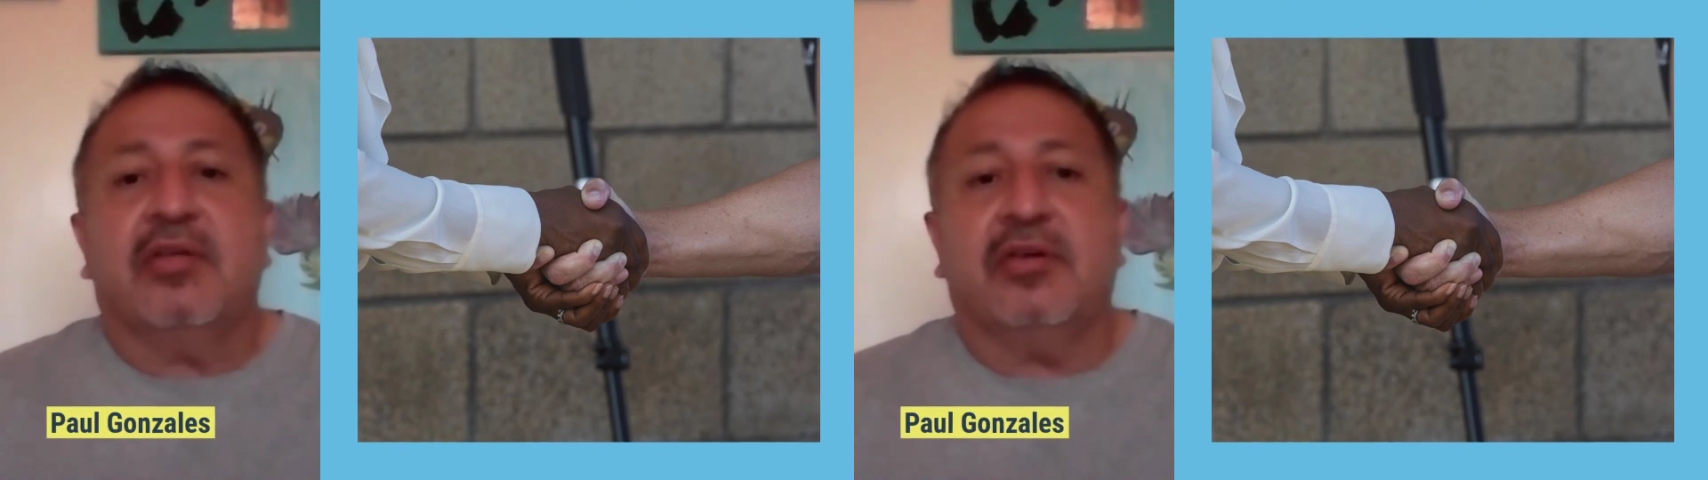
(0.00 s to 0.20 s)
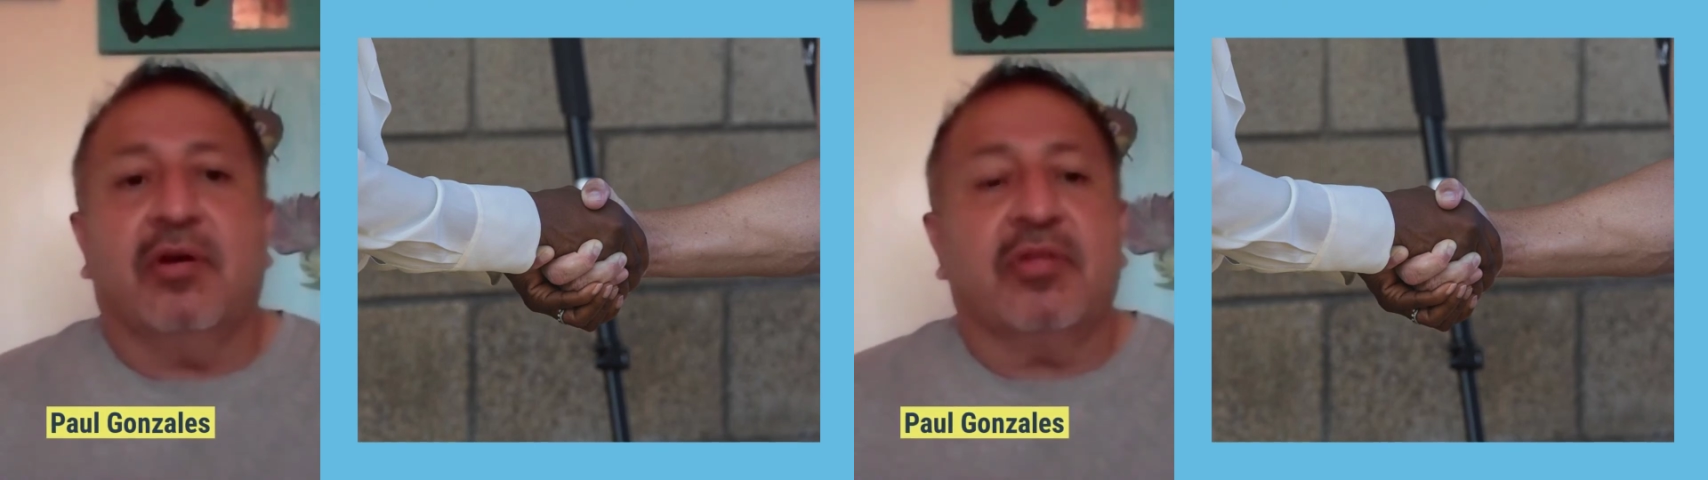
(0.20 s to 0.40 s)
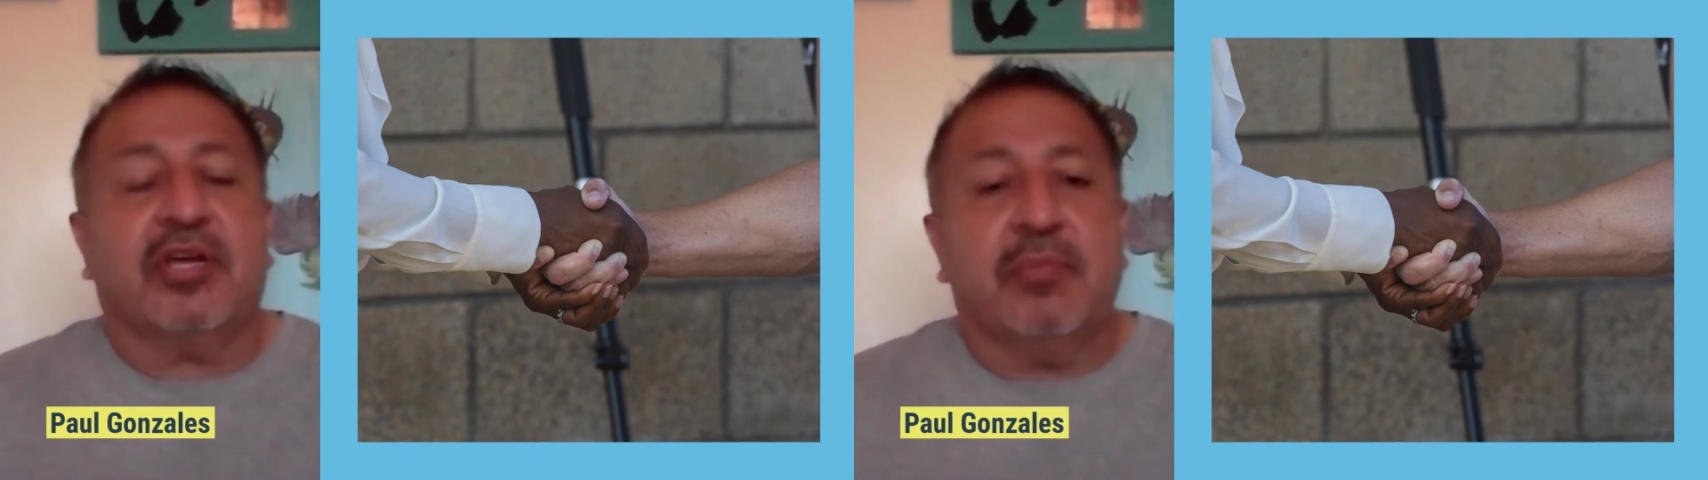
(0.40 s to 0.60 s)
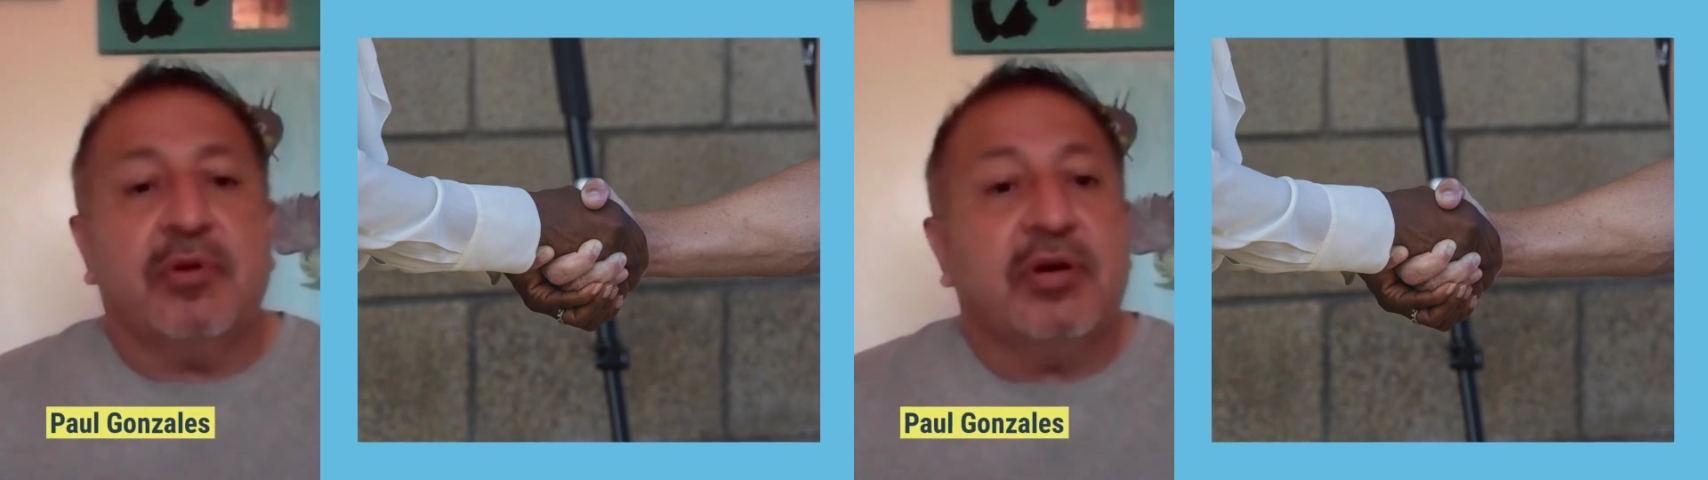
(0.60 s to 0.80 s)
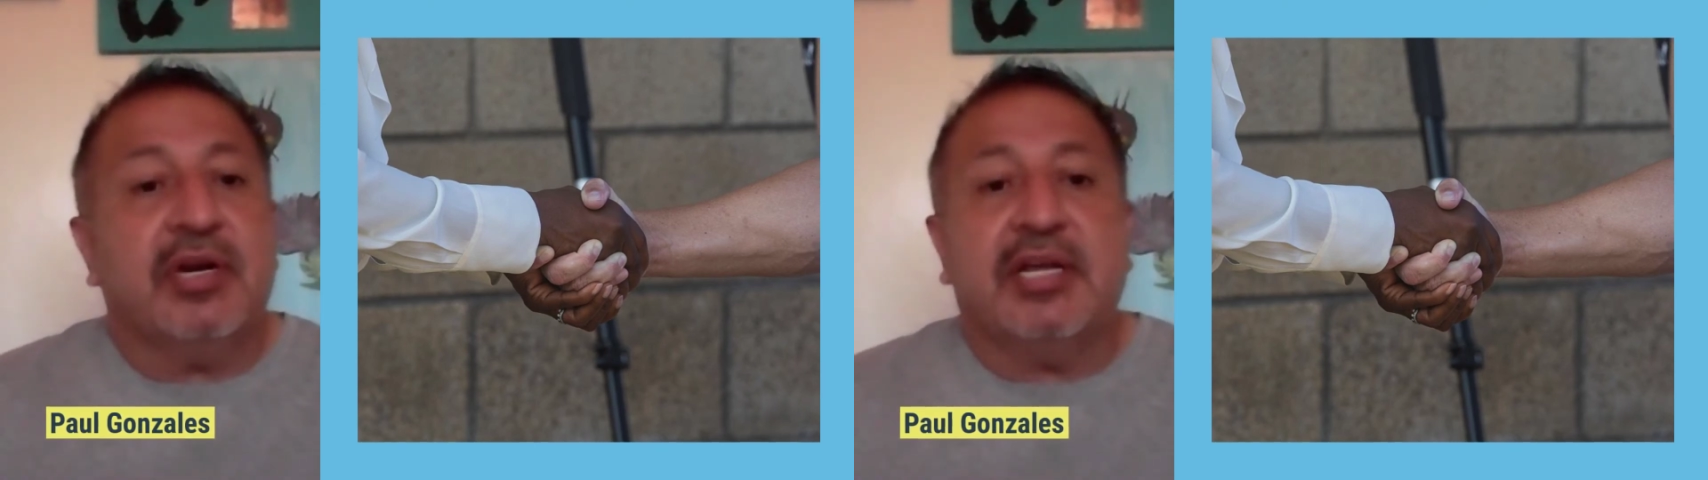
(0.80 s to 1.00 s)
you know, the
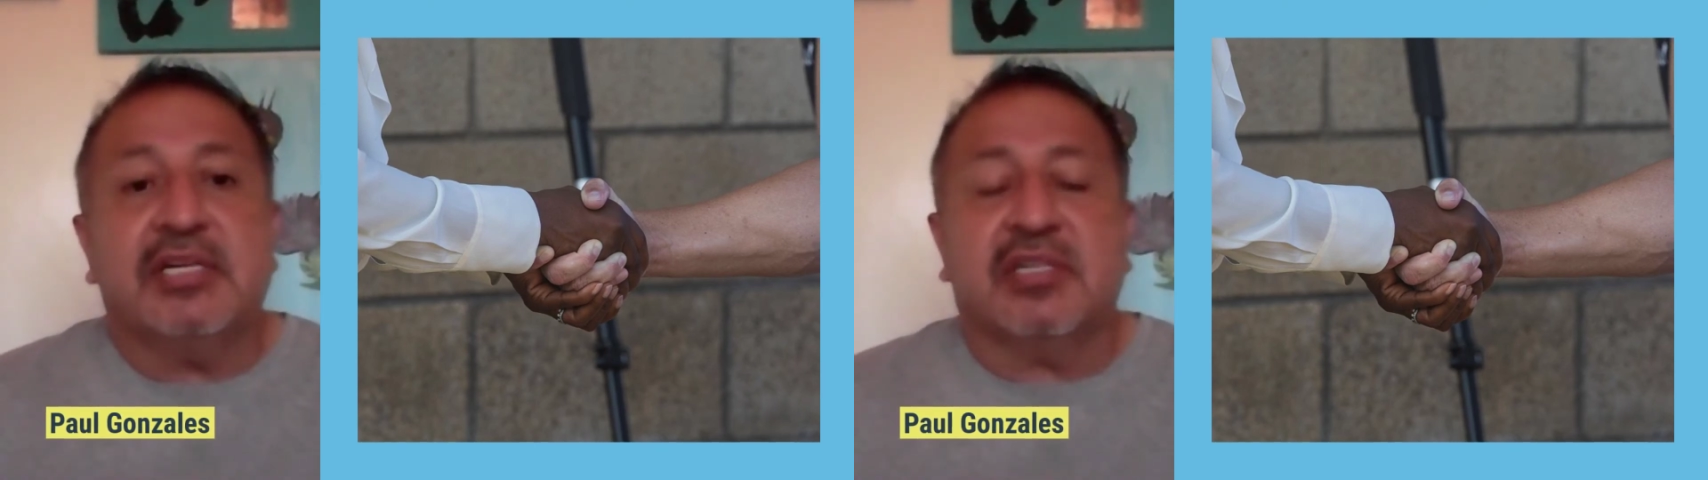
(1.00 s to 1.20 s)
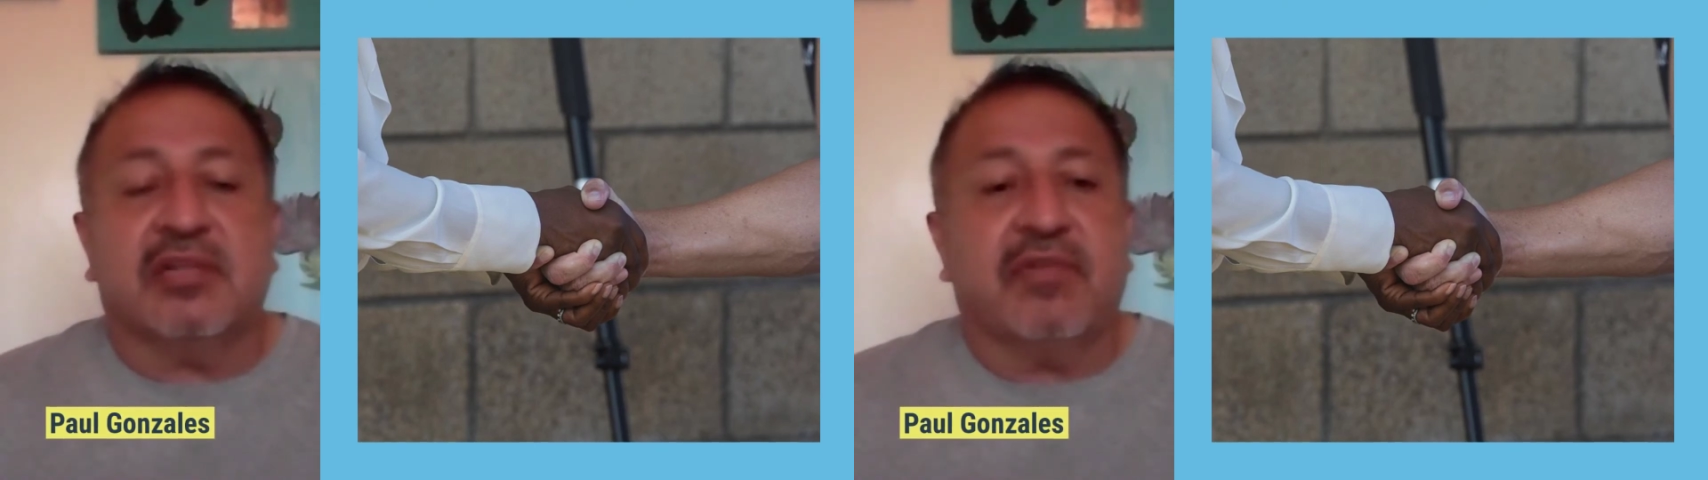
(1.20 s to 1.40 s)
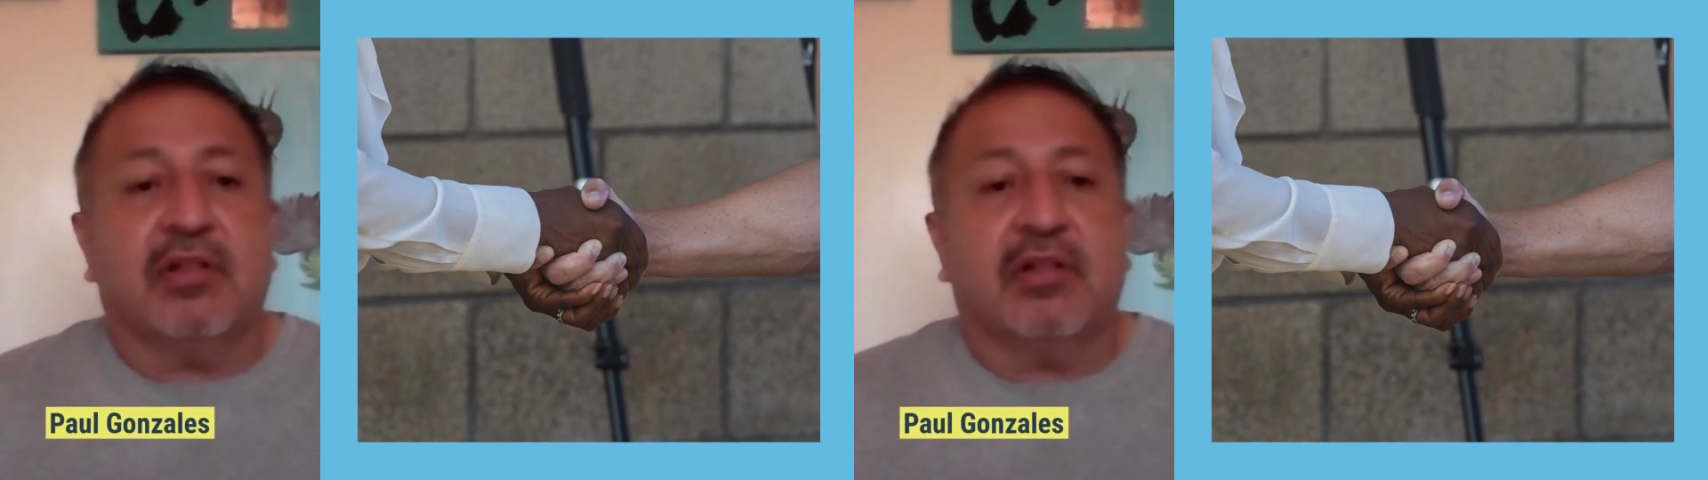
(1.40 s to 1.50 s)
communities and the